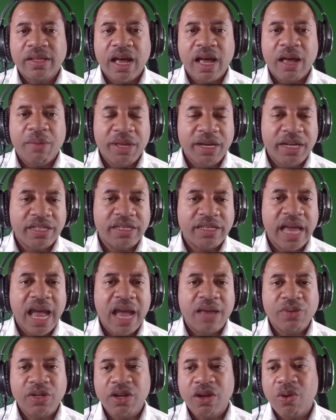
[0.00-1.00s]
Many
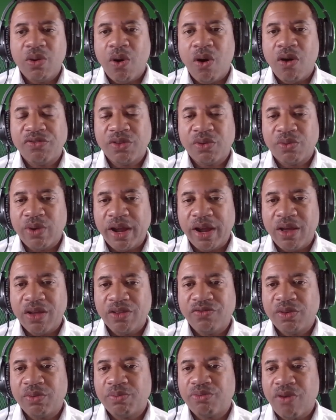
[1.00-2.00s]
times we can go off the rails
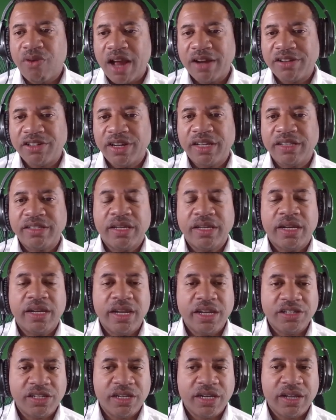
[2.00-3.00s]
from projects and
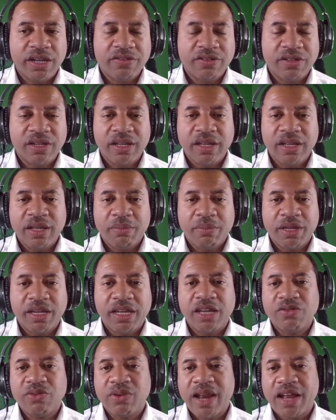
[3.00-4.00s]
initiatives
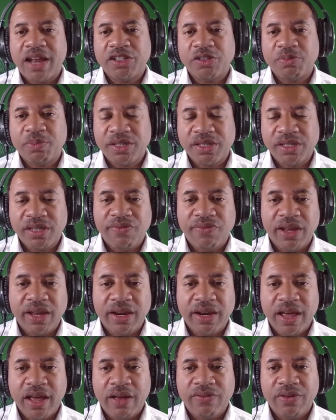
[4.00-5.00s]
because we're not specific
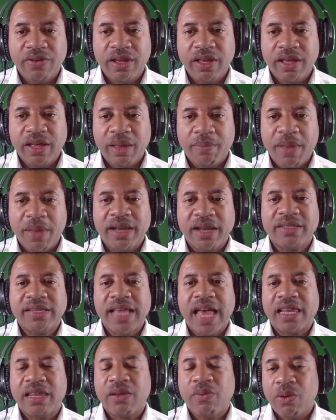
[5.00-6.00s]
enough about
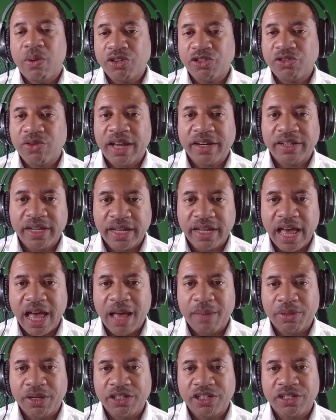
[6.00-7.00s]
exactly what we're trying to
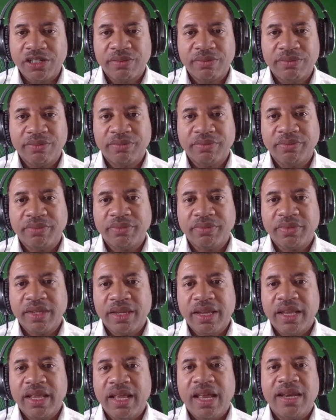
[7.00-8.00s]
accomplish.
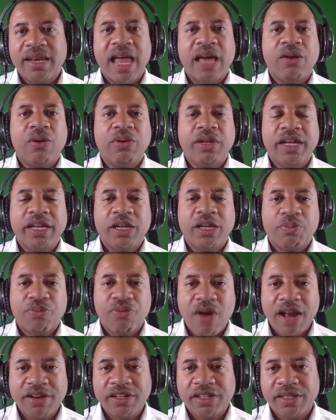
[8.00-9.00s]
Not only in the
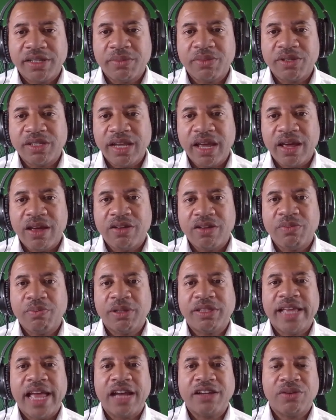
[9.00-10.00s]
project themselves, but
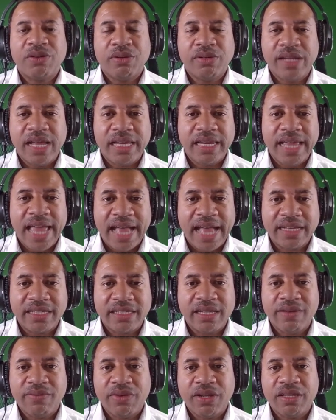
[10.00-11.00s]
the actual daily
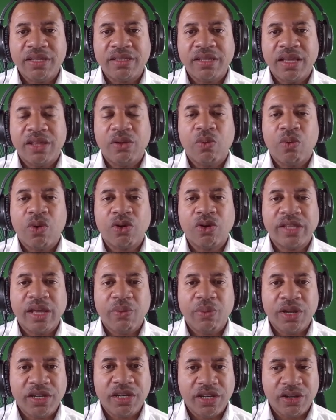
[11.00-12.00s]
activities of the work that
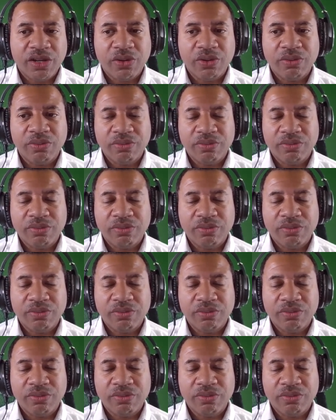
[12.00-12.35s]
we do.